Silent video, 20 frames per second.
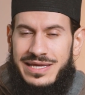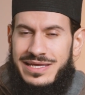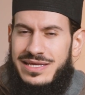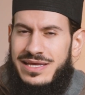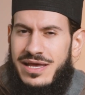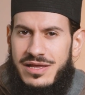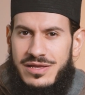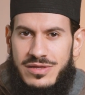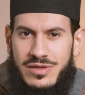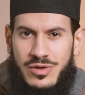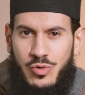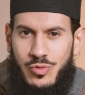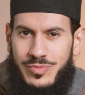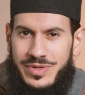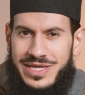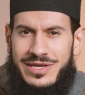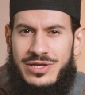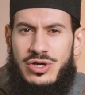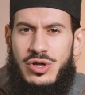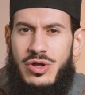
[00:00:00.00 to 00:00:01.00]
Ya
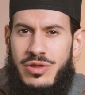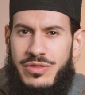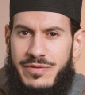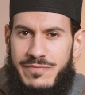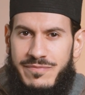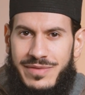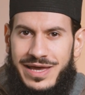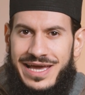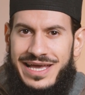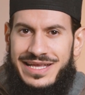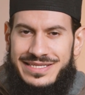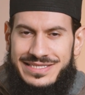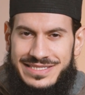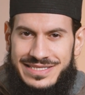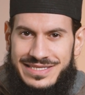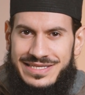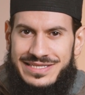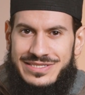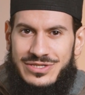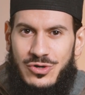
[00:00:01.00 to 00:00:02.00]
Qawmi, he called them
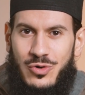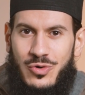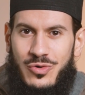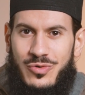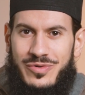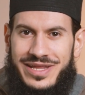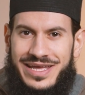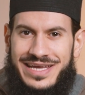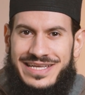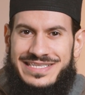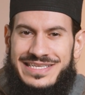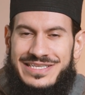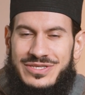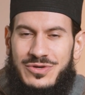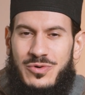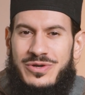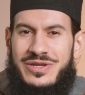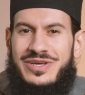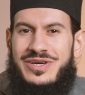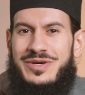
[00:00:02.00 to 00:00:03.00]
as his
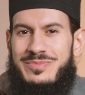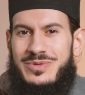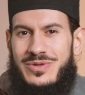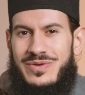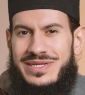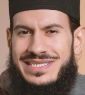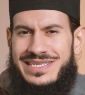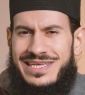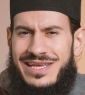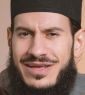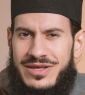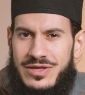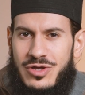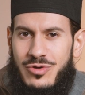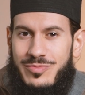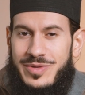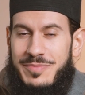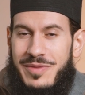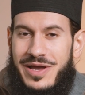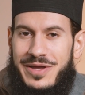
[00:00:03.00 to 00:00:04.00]
own community. Ya
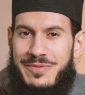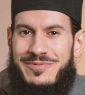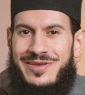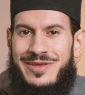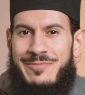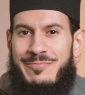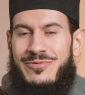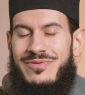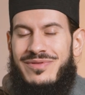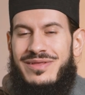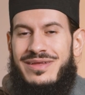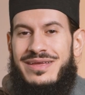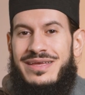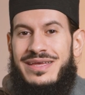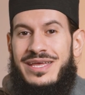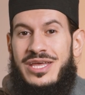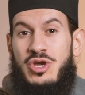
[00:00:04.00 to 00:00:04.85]
Qawmi, my people.